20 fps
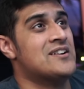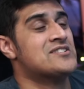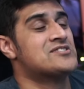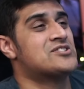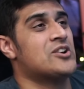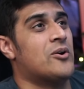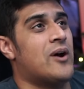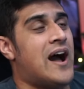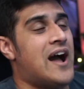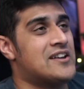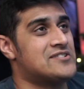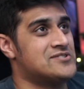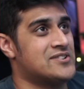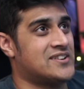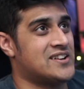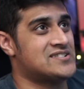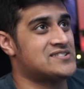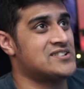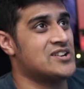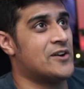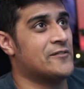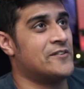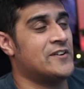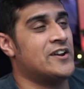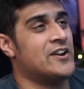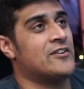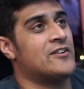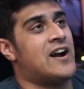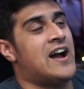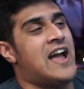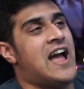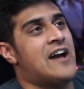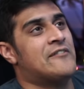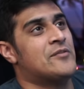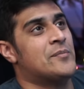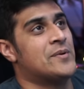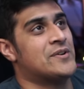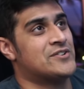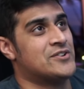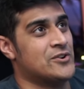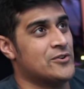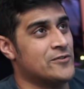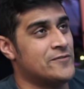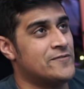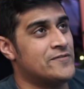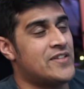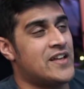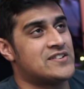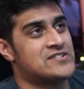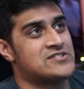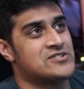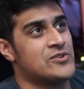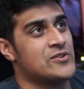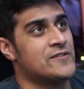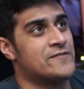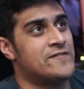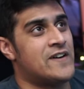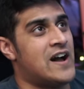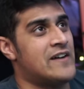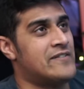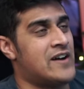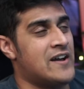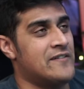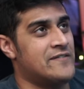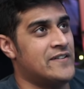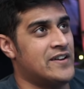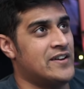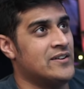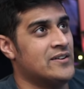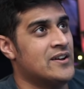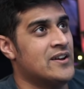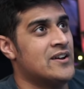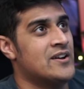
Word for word: So as you can see over here, I have a Bidoof that's 2 to 5 IV.